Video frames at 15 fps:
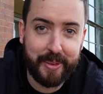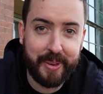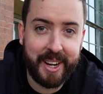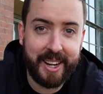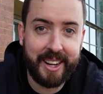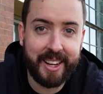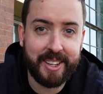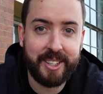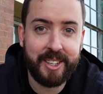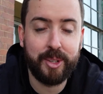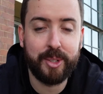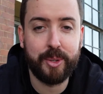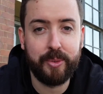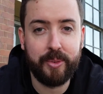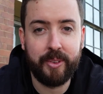way, now. She
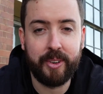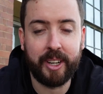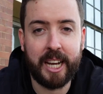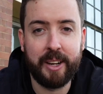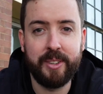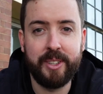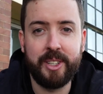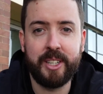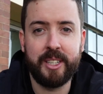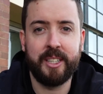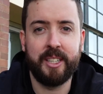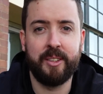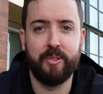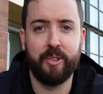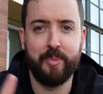was recovered. She's
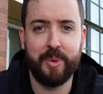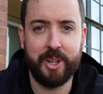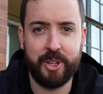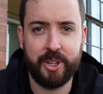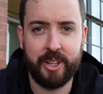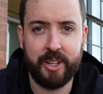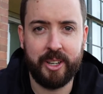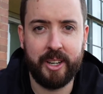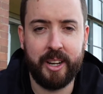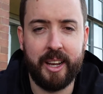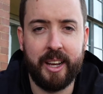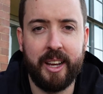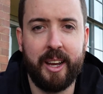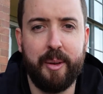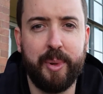in remission,
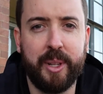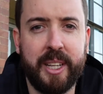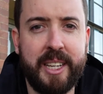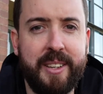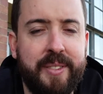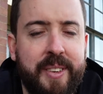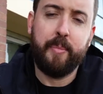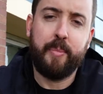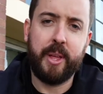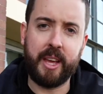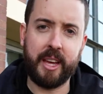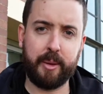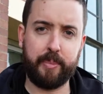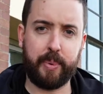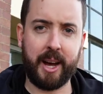I believe. But the
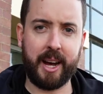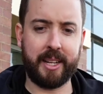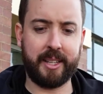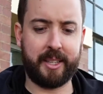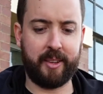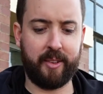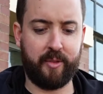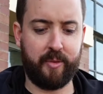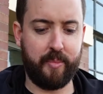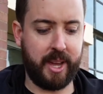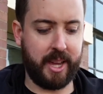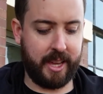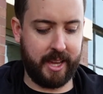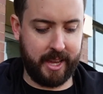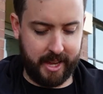other parts of
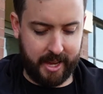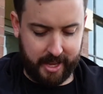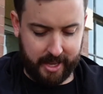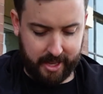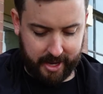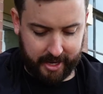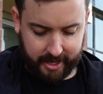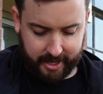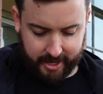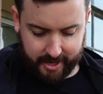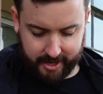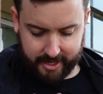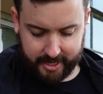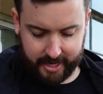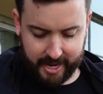me here, like
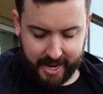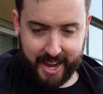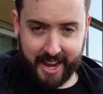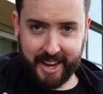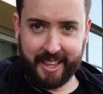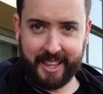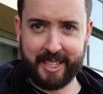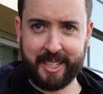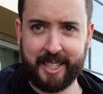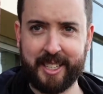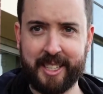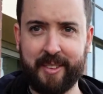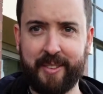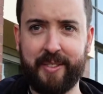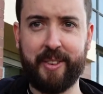today, this is
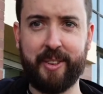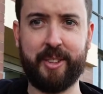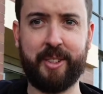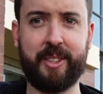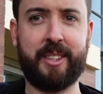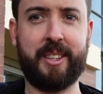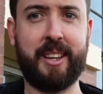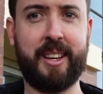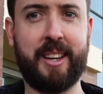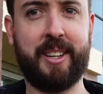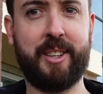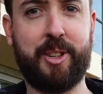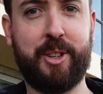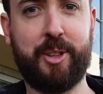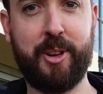the first
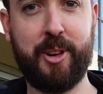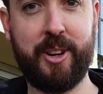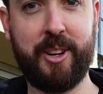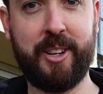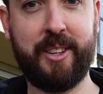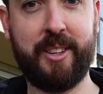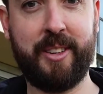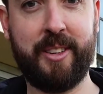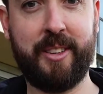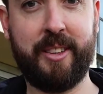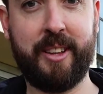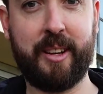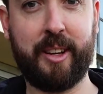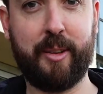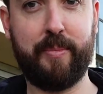shirt
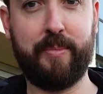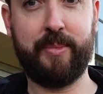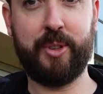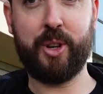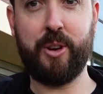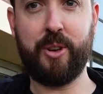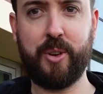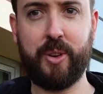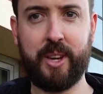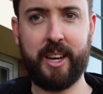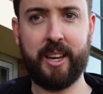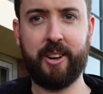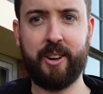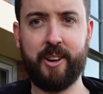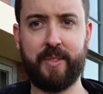that I can show you here.
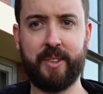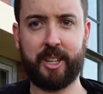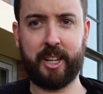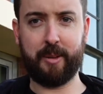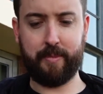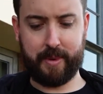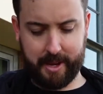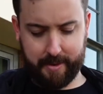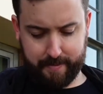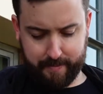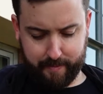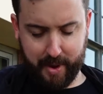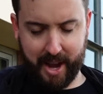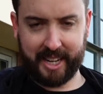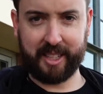I don't know if it's going to be
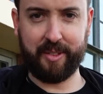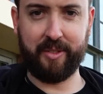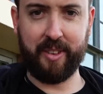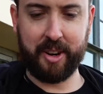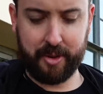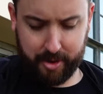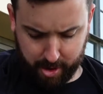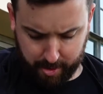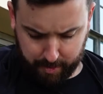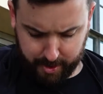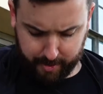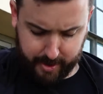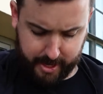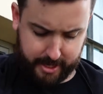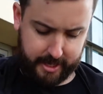back to front or not, but
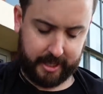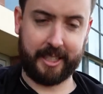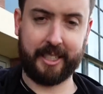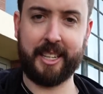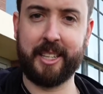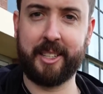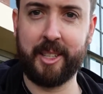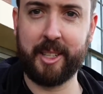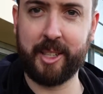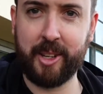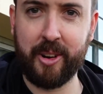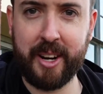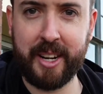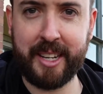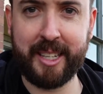it basically says
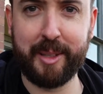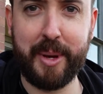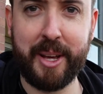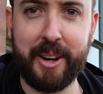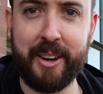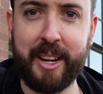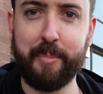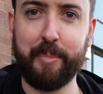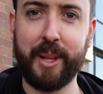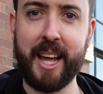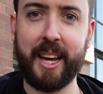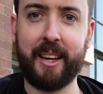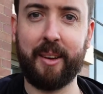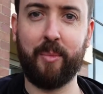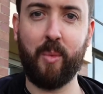design is better in
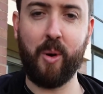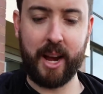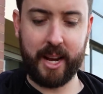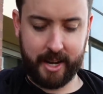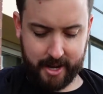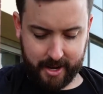black and white